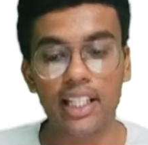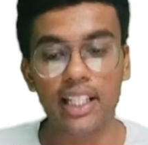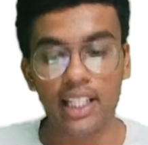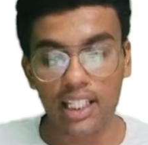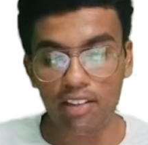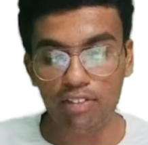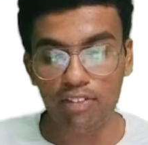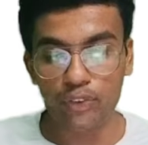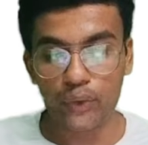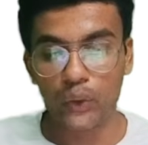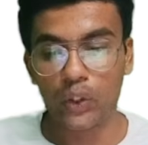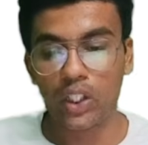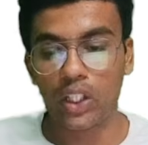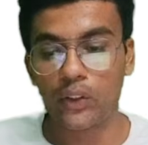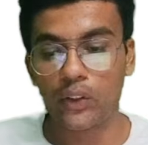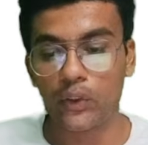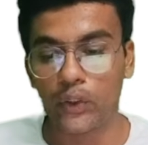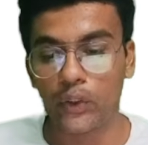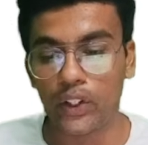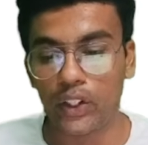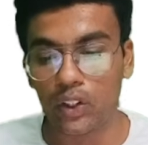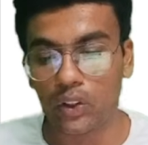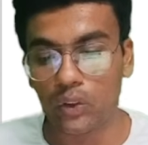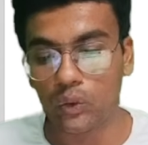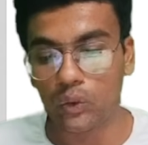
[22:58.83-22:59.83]
if you are
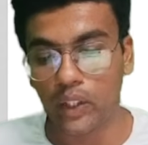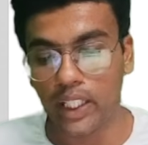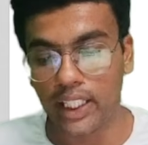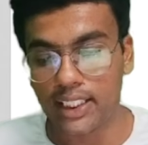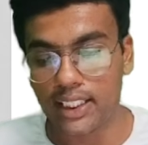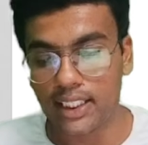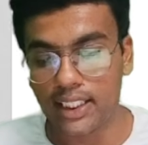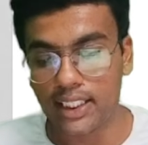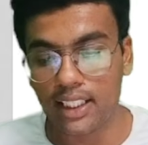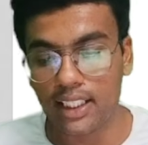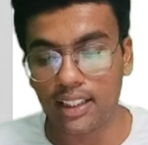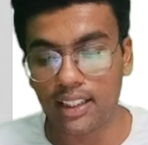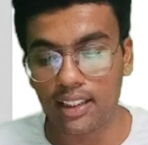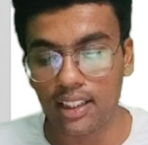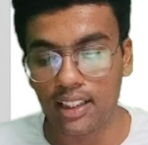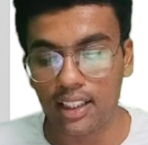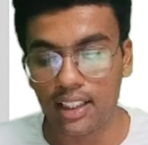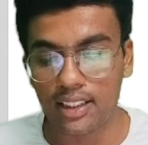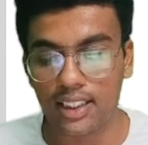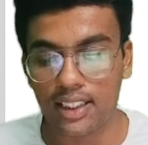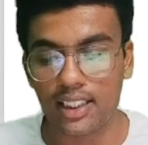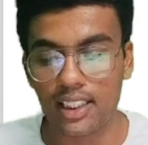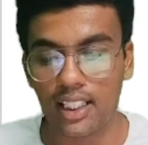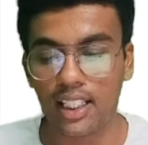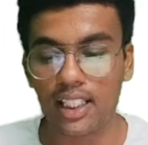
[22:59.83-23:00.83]
going to extend the
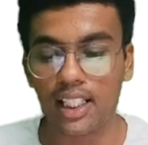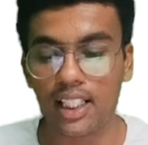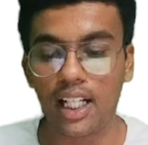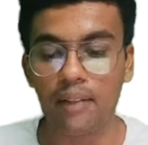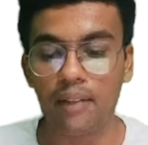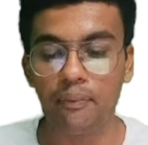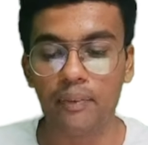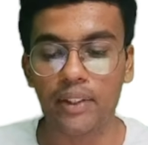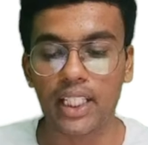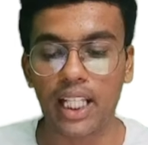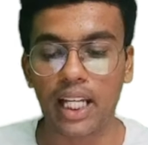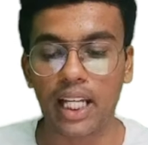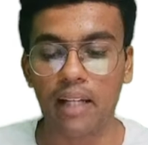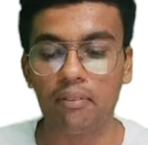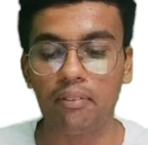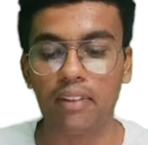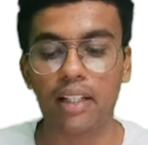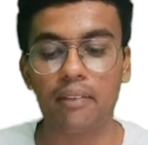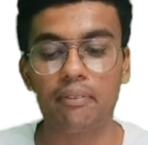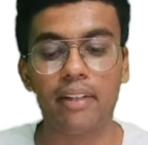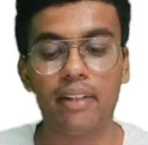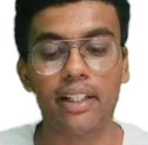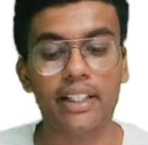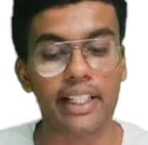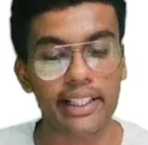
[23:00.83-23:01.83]
CIRP timeline
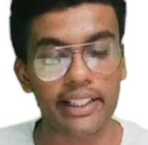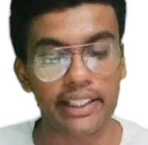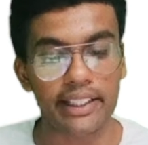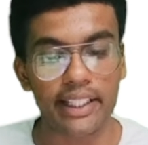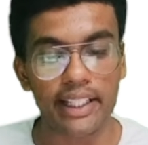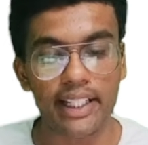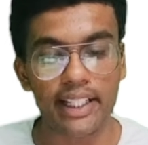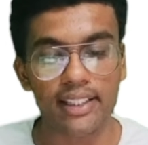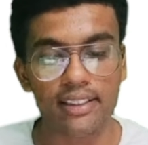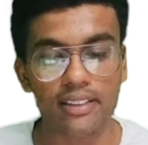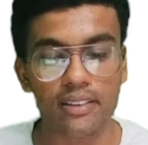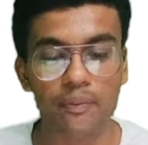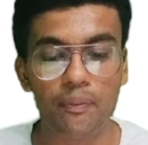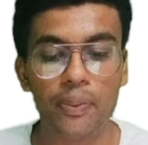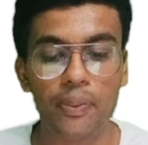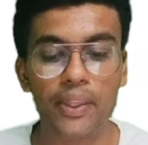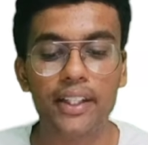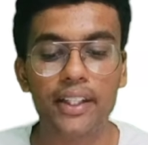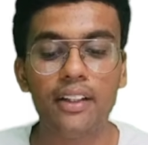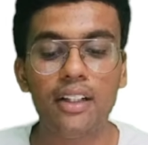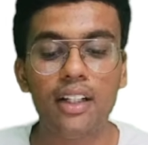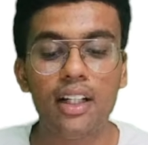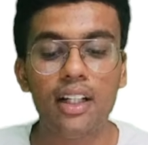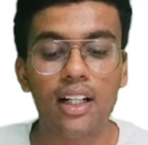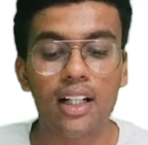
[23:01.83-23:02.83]
by 90 days.
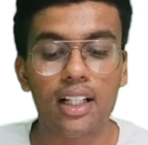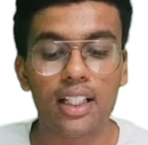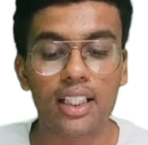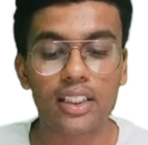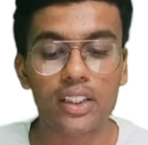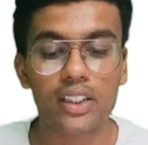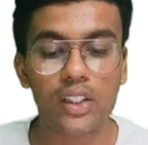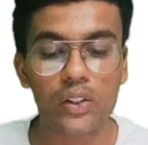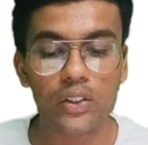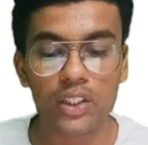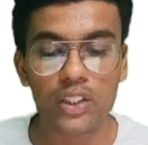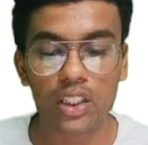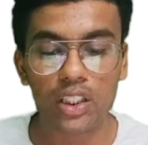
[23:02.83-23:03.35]
Resolution